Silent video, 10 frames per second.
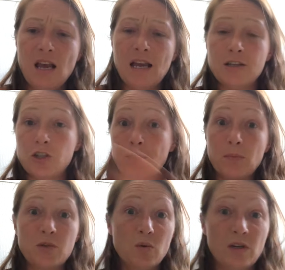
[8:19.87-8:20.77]
and ship
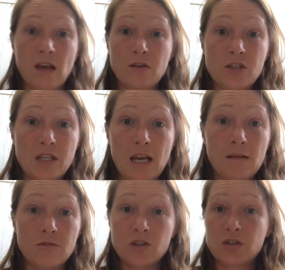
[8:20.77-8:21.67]
them to another
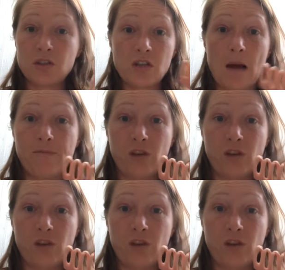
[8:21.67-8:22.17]
state and just adopt